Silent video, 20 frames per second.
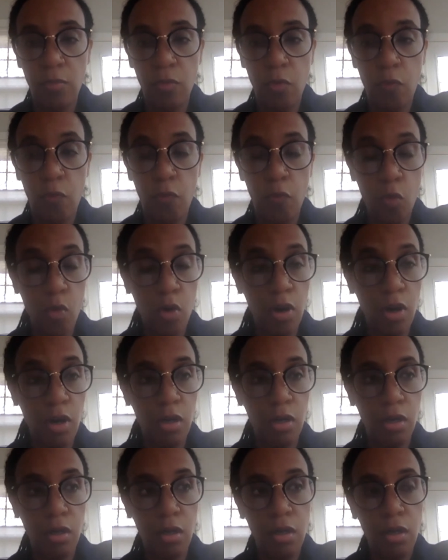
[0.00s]

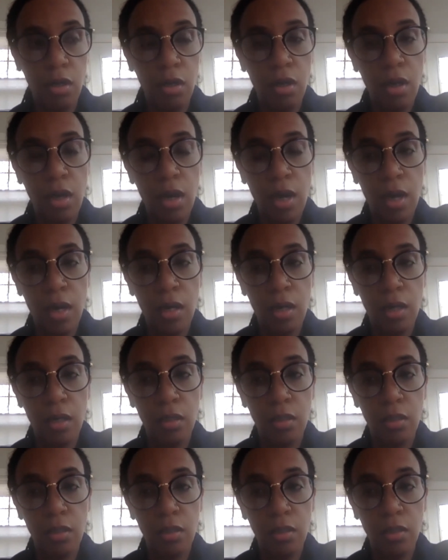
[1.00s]
for uh,
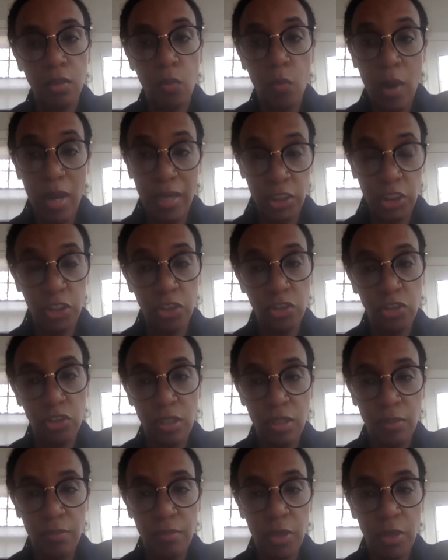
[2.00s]
white children
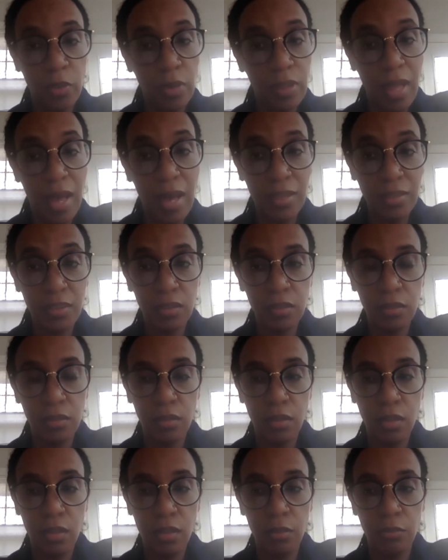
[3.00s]
and middle class
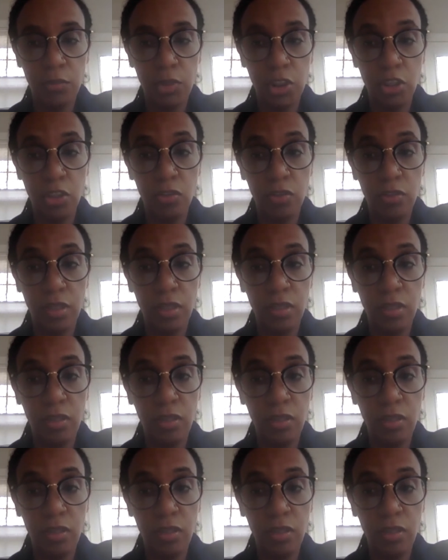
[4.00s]
children.